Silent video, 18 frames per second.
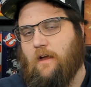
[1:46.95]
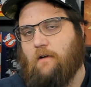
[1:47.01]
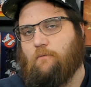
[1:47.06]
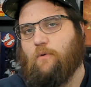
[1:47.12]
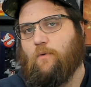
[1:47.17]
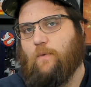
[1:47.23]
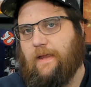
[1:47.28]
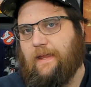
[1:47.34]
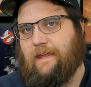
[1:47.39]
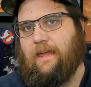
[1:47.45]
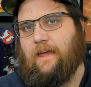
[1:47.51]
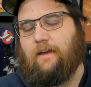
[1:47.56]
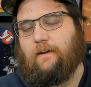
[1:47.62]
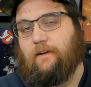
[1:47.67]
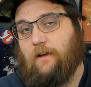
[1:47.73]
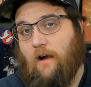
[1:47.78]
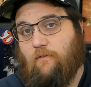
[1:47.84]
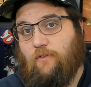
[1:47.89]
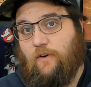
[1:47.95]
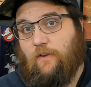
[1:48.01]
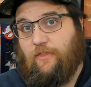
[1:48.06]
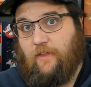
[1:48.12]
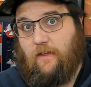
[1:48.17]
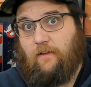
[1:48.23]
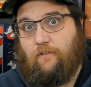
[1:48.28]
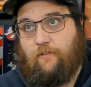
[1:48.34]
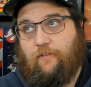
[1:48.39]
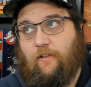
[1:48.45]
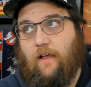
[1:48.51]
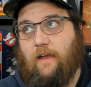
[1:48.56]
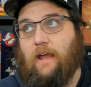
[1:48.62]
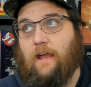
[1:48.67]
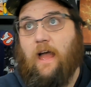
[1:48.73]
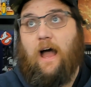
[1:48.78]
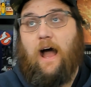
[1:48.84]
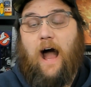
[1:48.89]
when we can't cover things
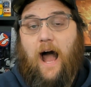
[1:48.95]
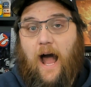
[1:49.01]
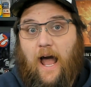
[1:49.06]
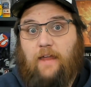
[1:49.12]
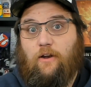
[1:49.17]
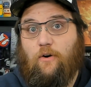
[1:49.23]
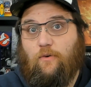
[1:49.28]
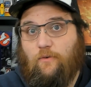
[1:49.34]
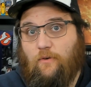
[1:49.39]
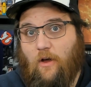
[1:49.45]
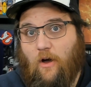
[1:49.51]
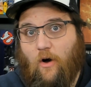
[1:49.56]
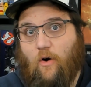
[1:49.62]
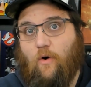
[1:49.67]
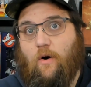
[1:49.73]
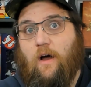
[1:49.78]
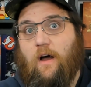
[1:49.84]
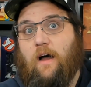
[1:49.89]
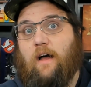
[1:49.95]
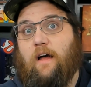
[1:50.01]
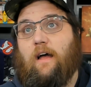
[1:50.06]
like, I don't know,